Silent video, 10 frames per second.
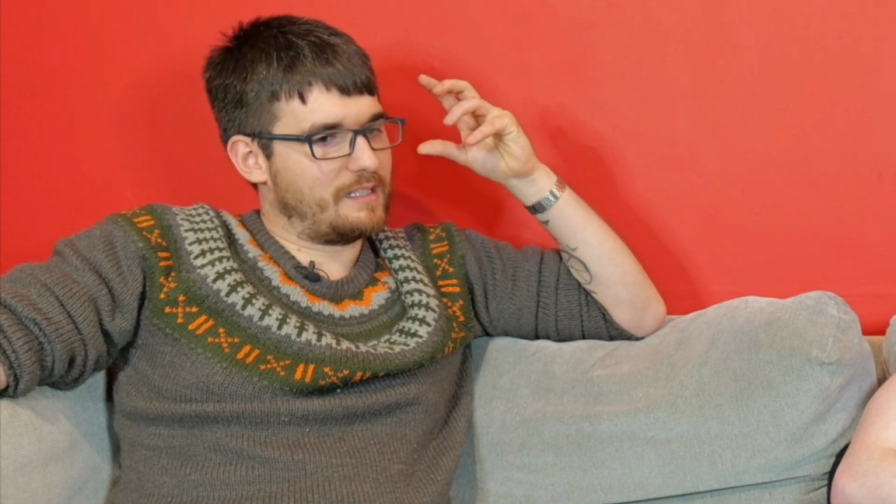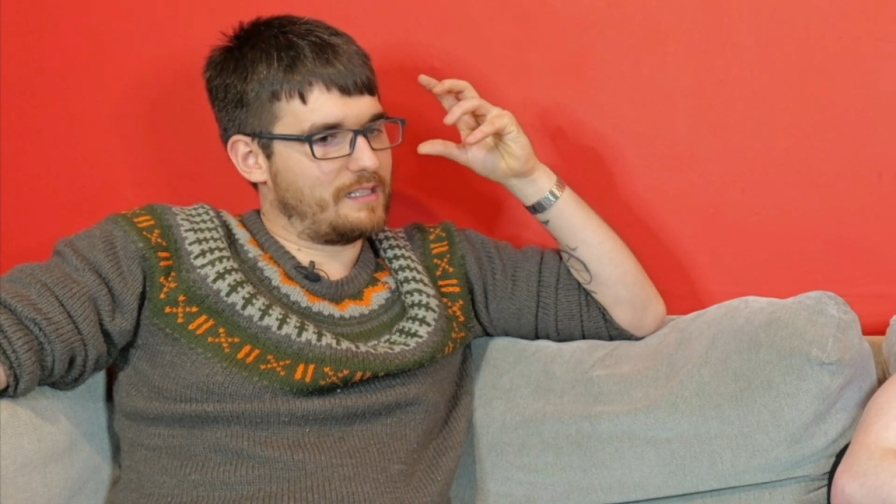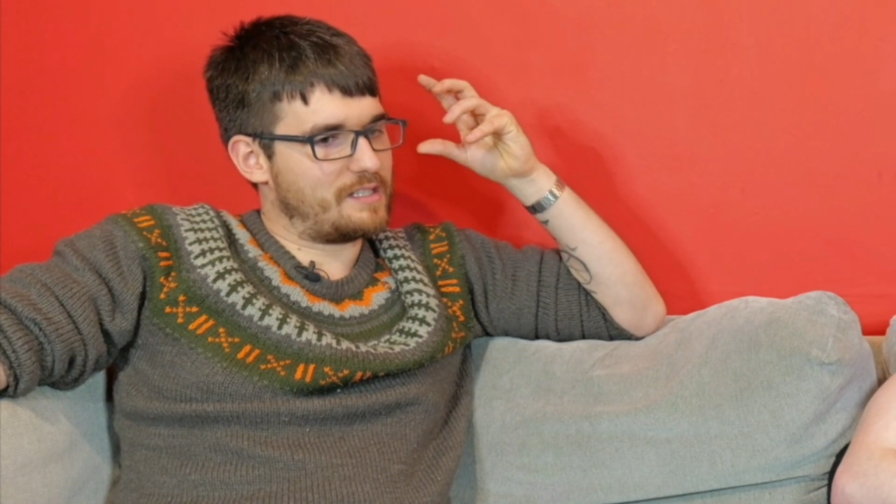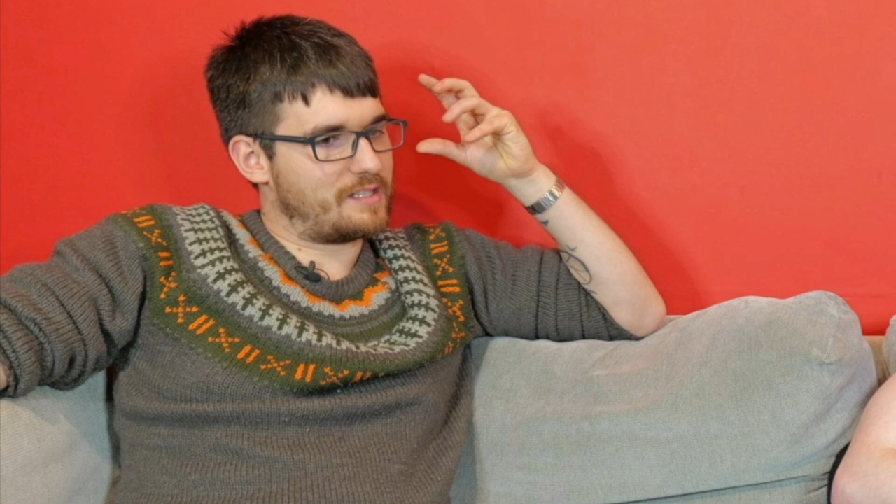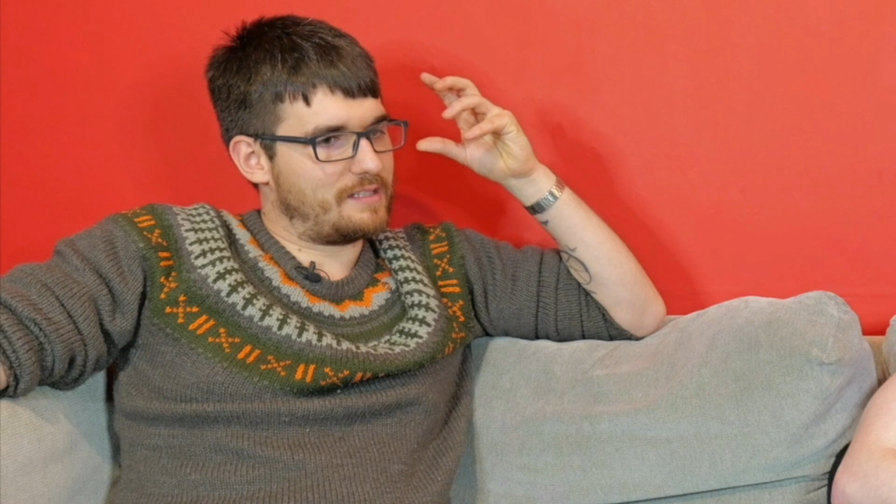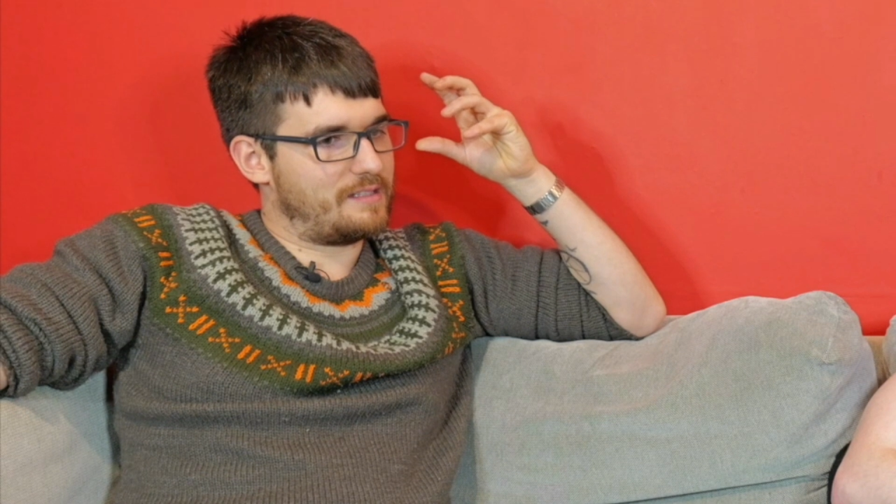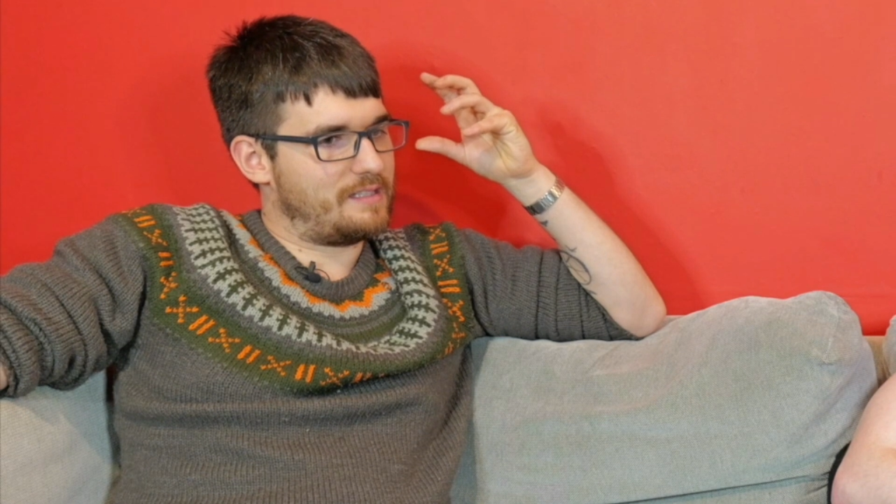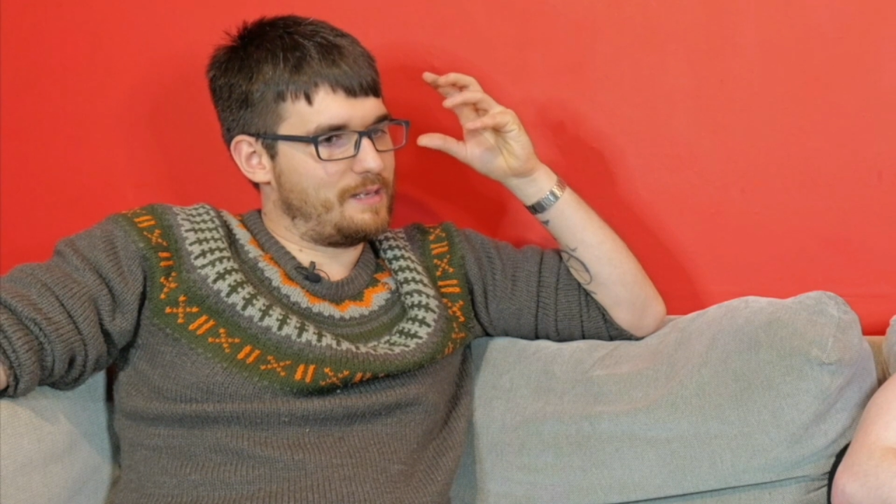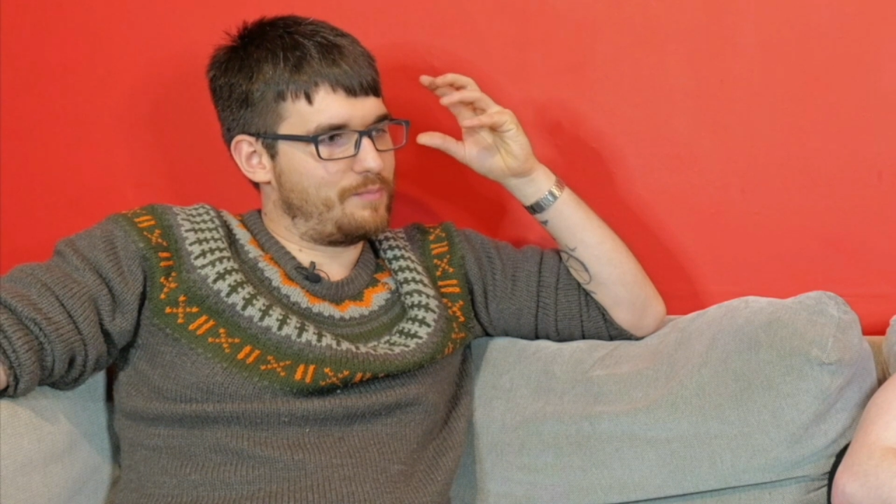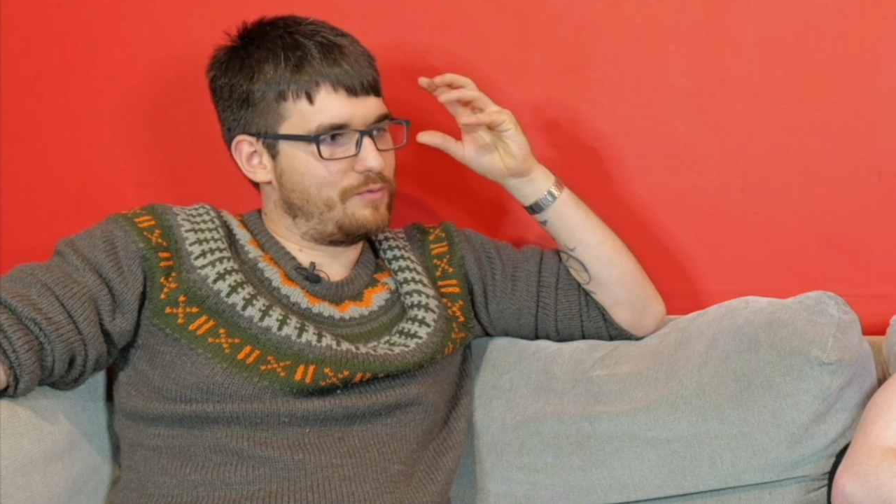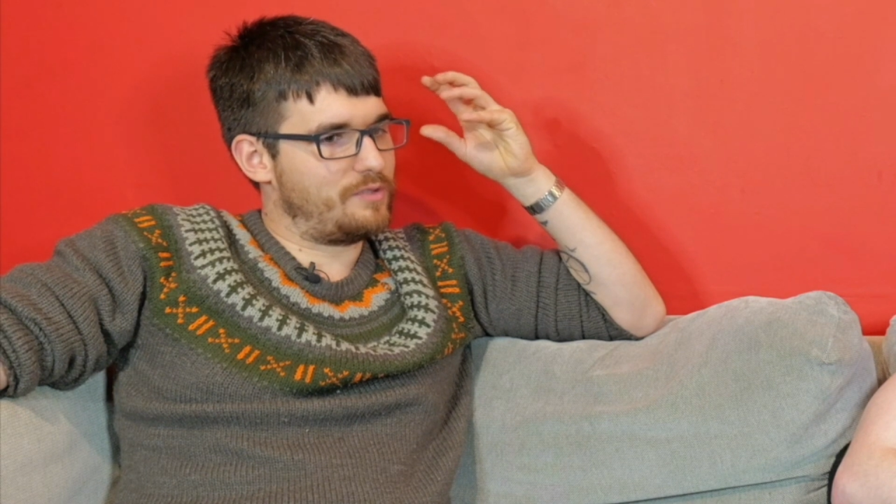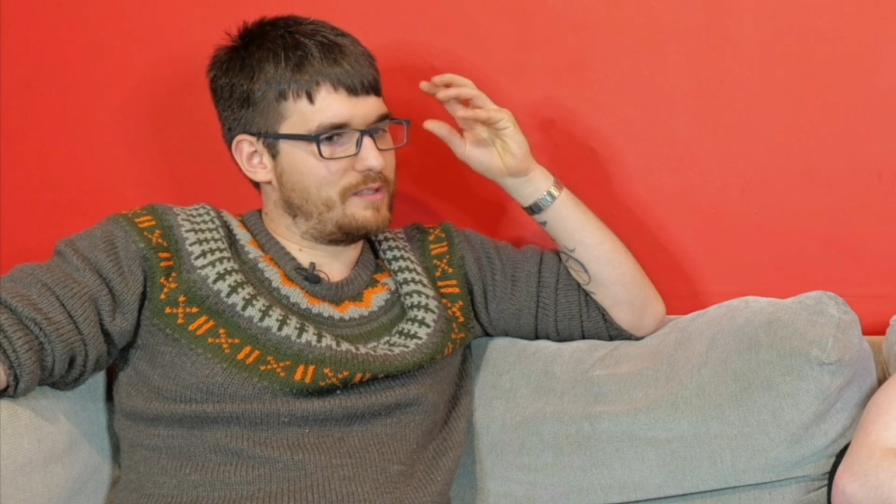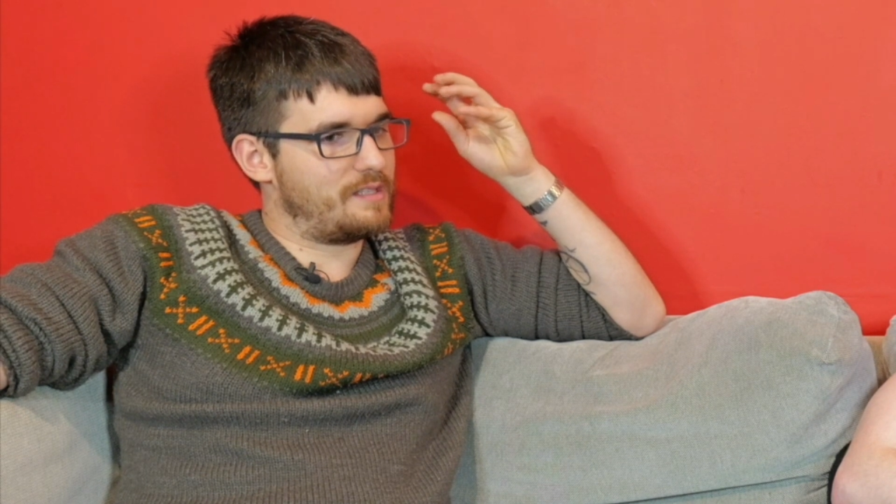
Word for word: there's a deep rooted